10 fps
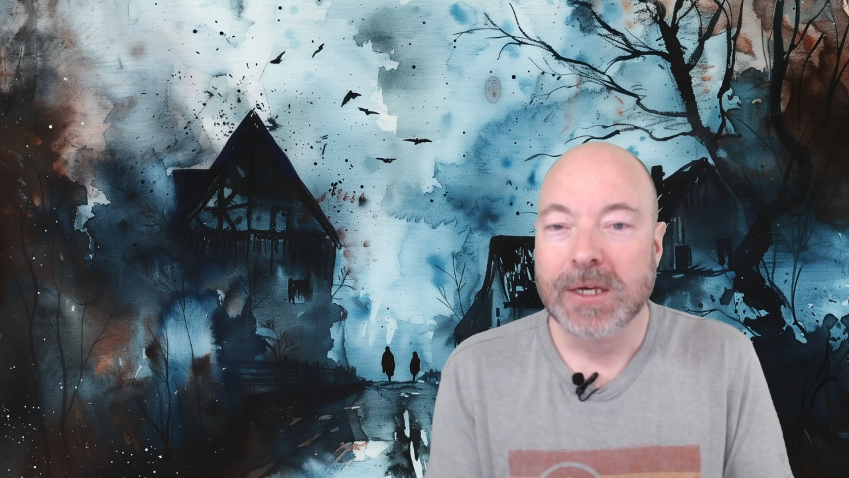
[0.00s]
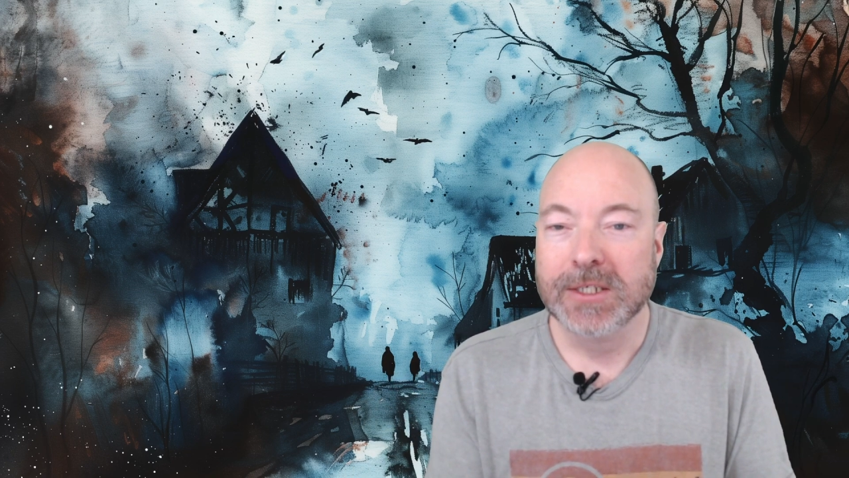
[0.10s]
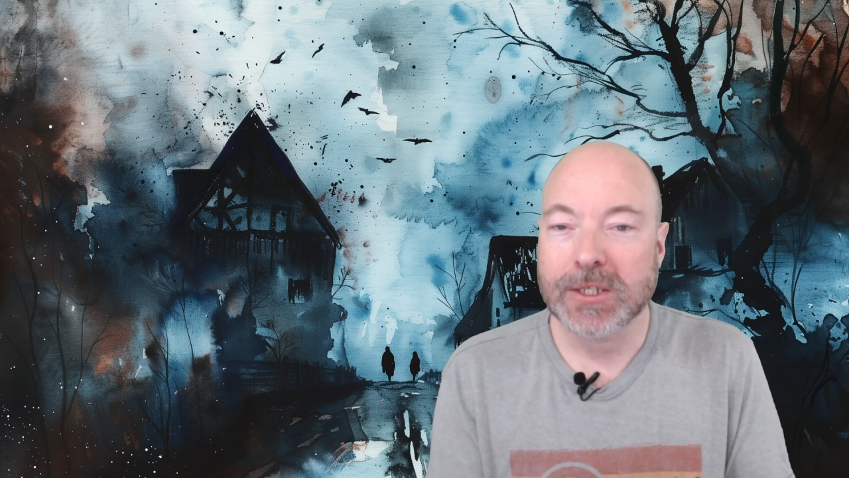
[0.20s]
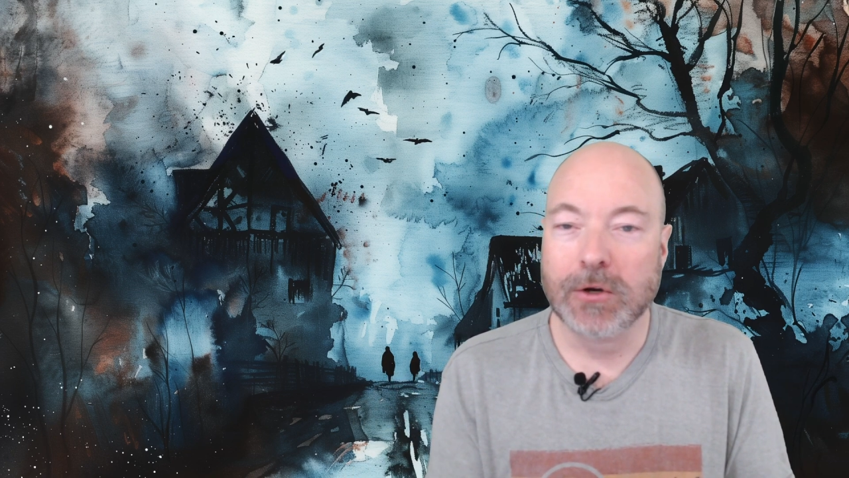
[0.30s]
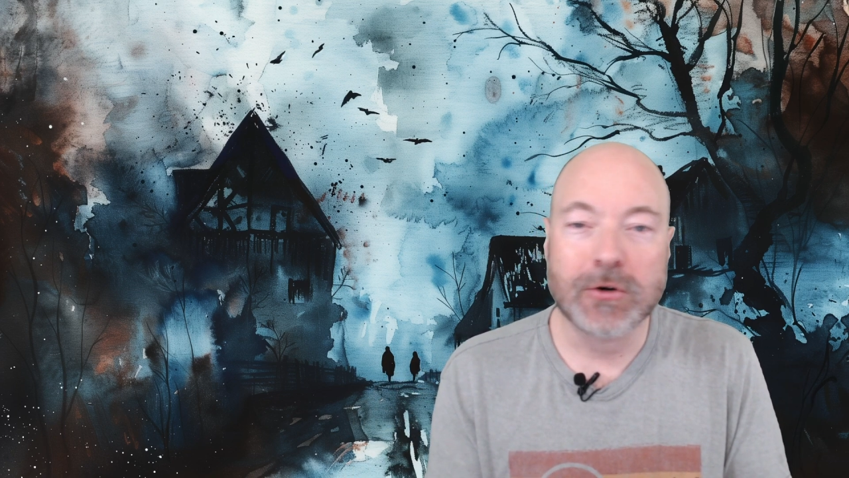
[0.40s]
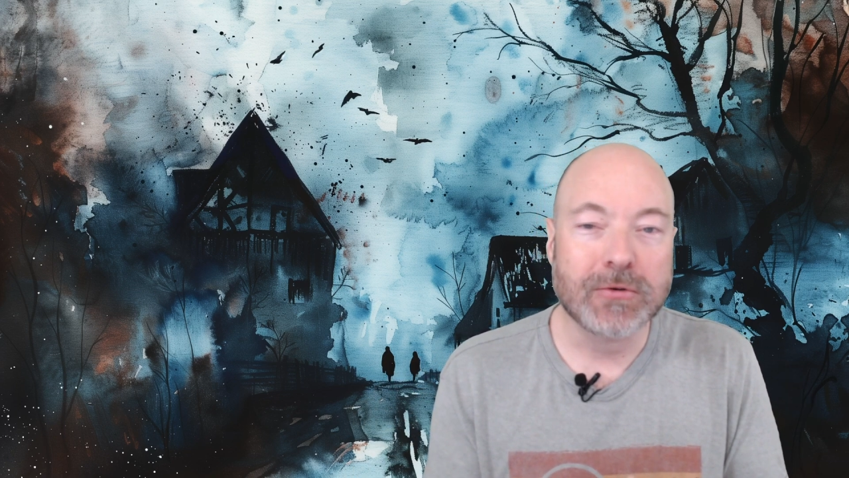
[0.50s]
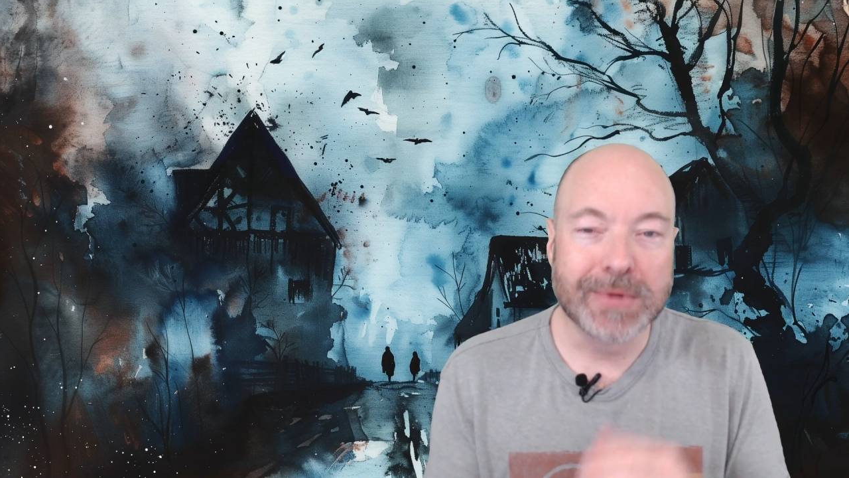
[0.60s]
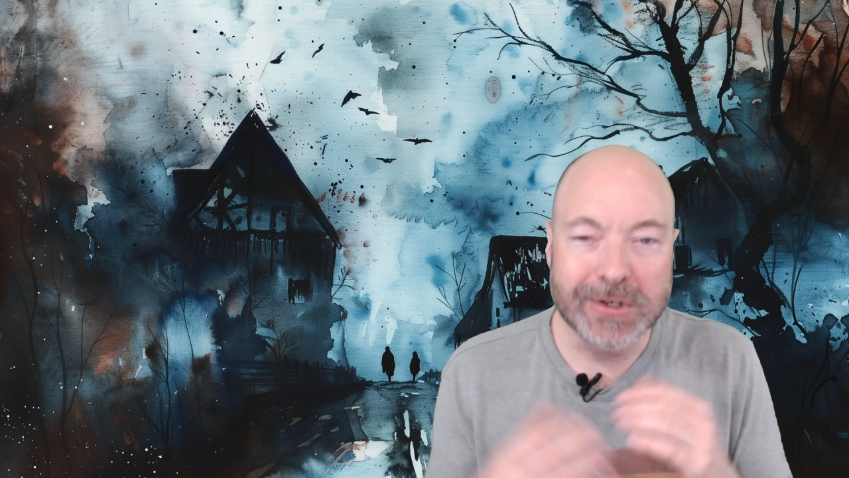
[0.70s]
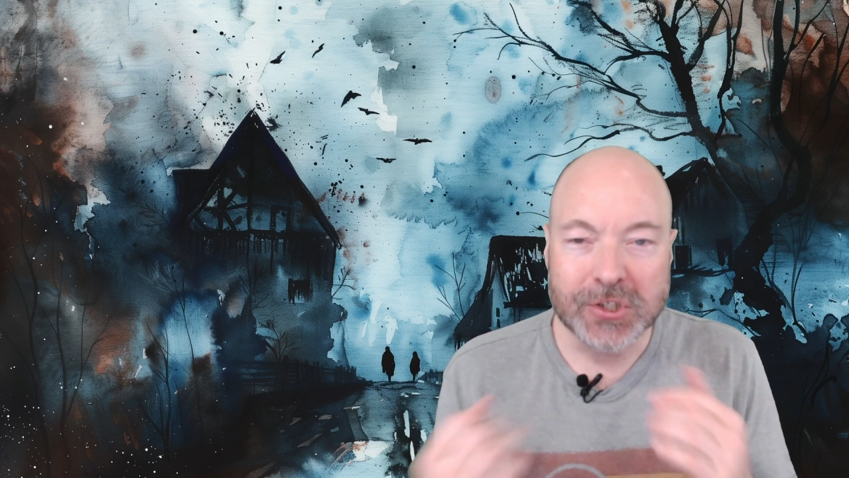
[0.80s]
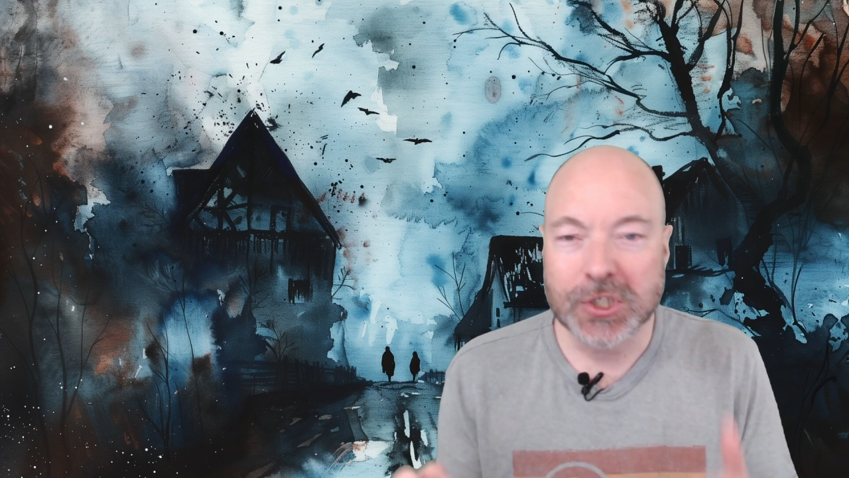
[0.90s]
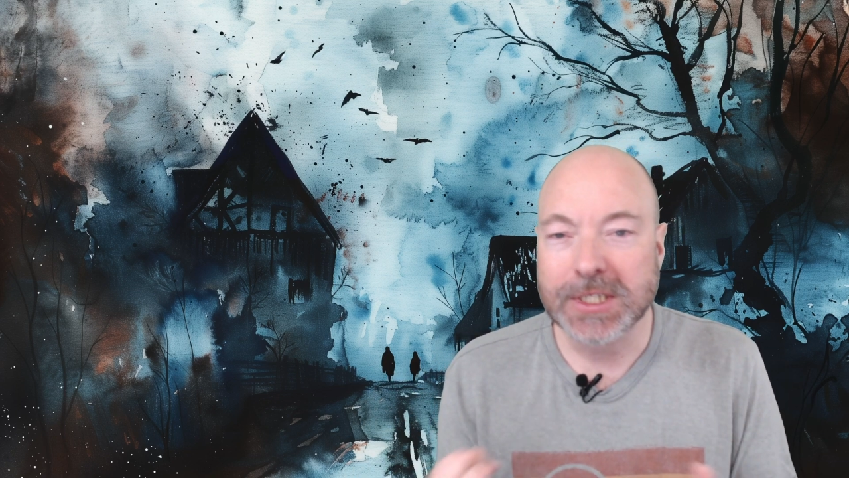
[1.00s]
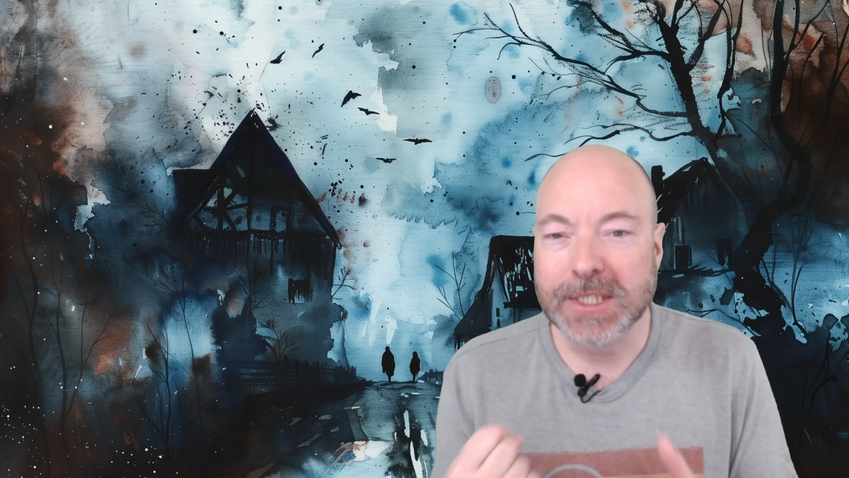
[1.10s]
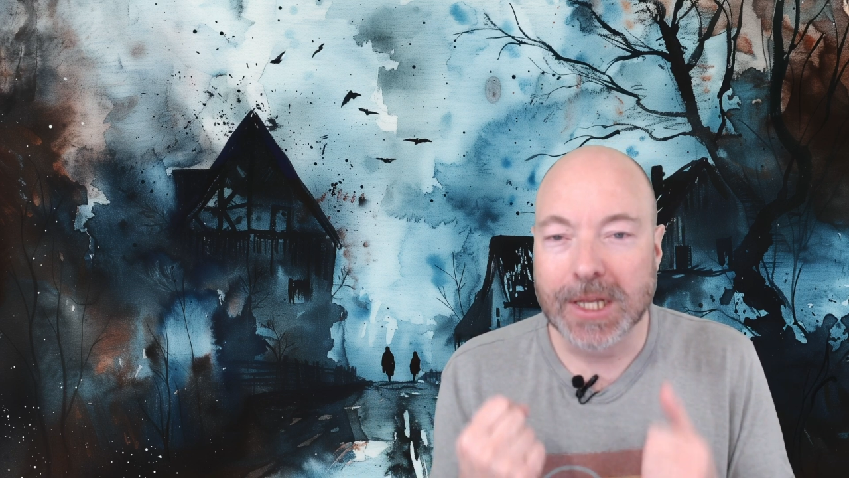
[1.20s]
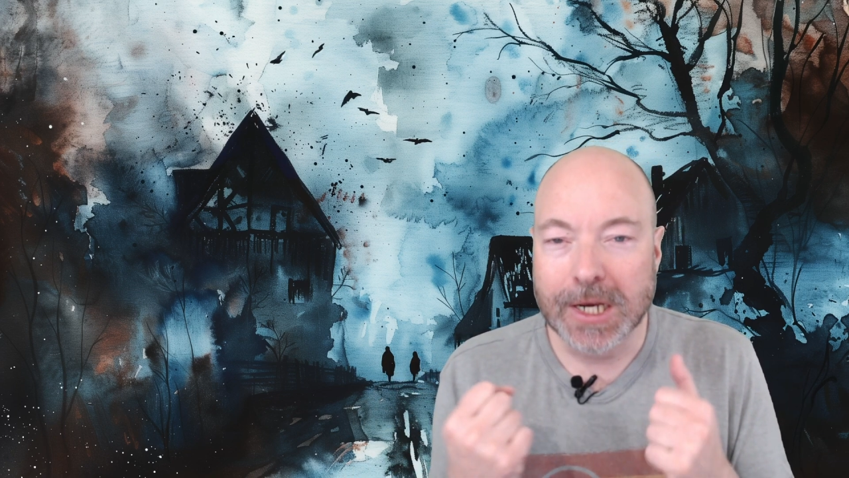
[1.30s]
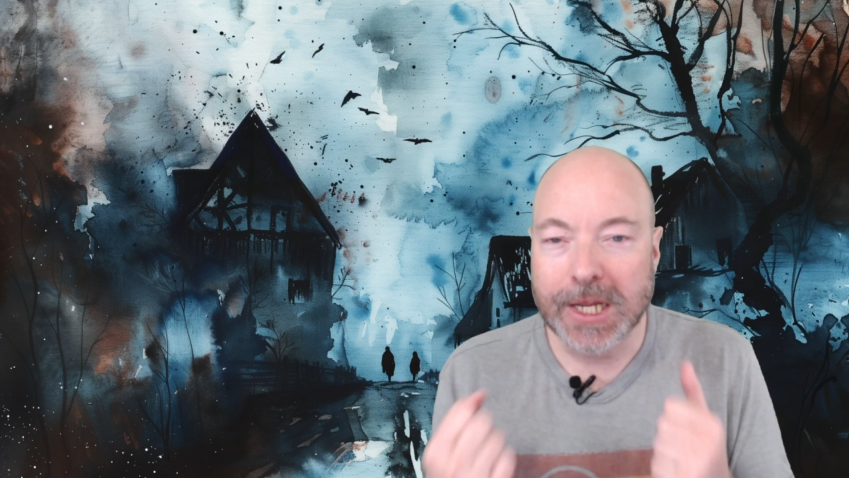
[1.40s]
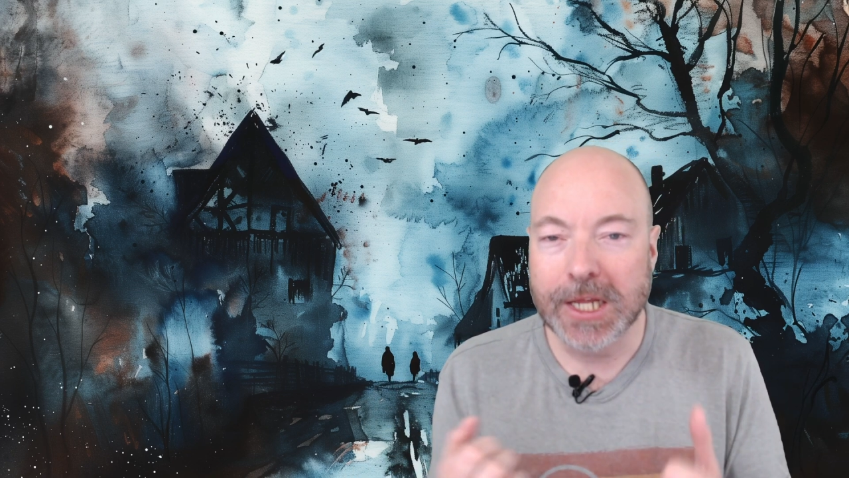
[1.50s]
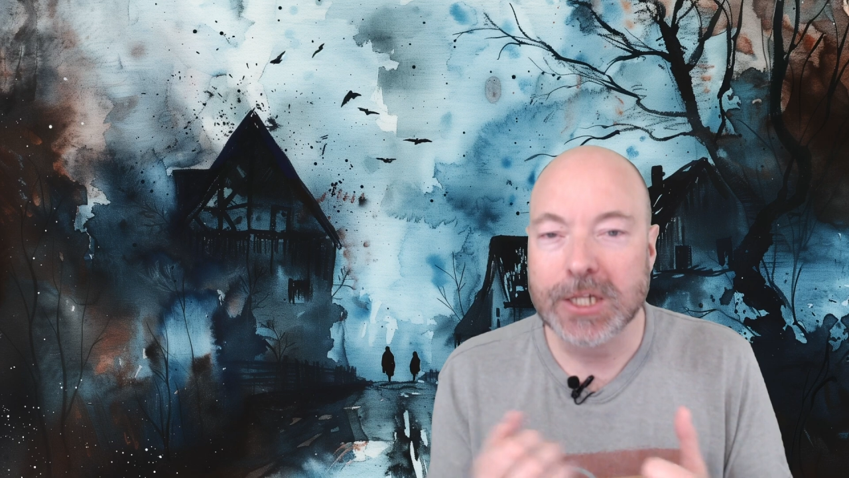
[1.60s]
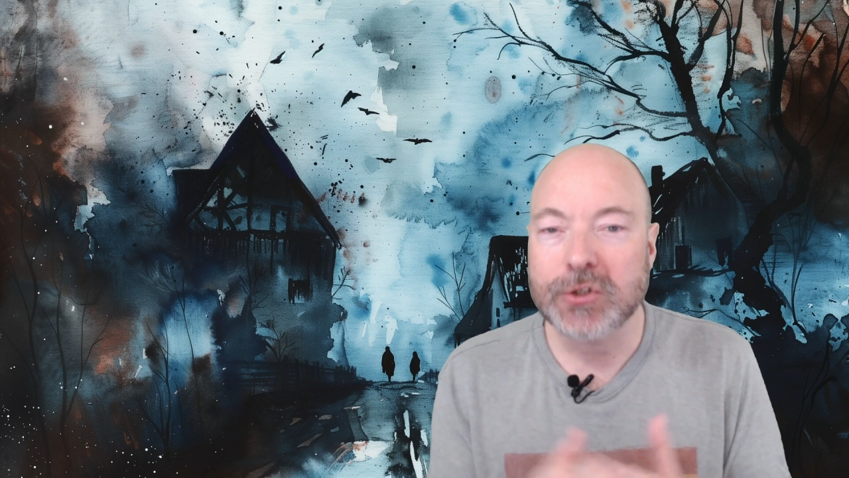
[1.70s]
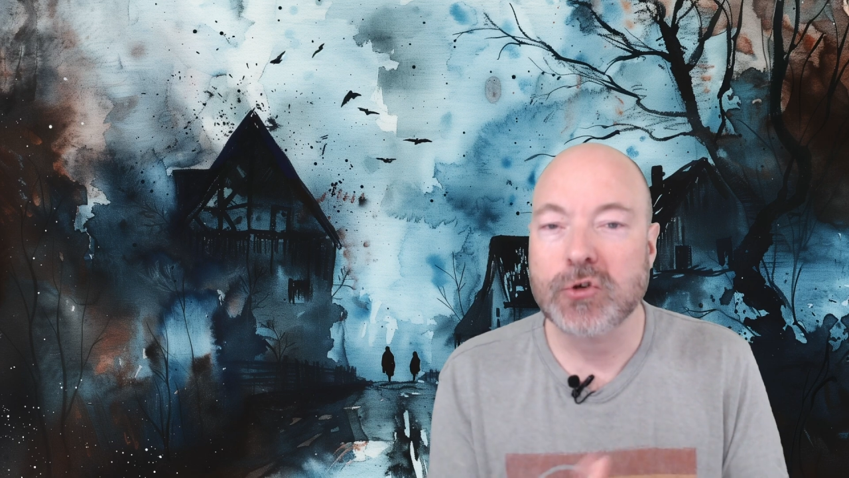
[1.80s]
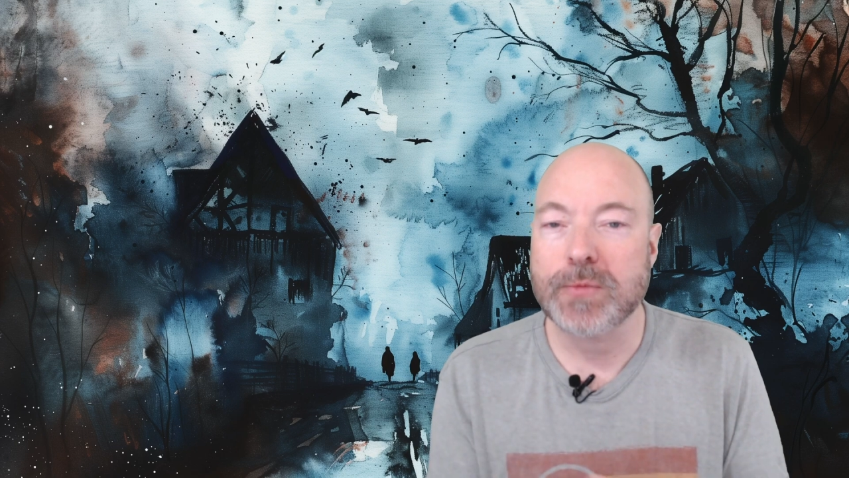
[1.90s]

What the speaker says: so there's just a little too